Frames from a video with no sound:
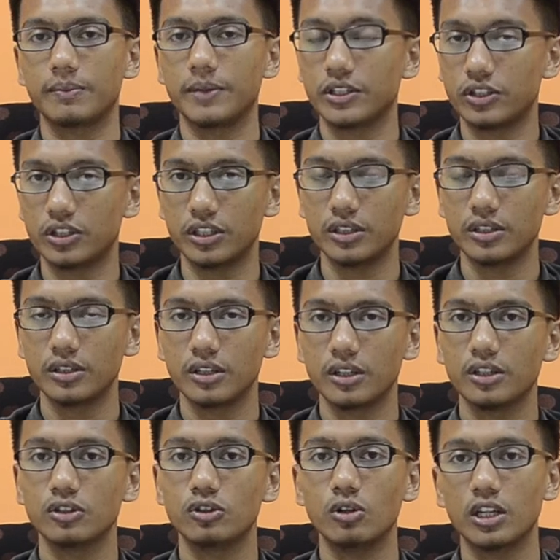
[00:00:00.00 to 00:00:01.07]
picture,
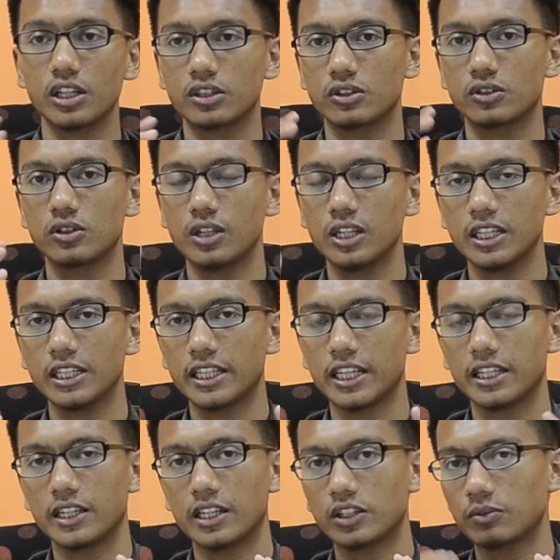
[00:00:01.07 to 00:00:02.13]
you actually
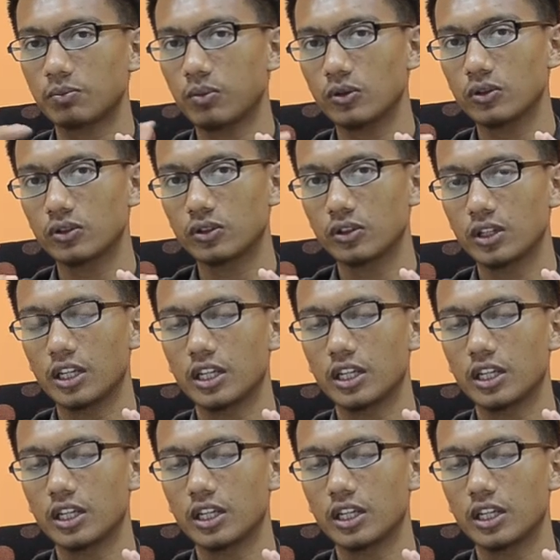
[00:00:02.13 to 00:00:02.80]
can expose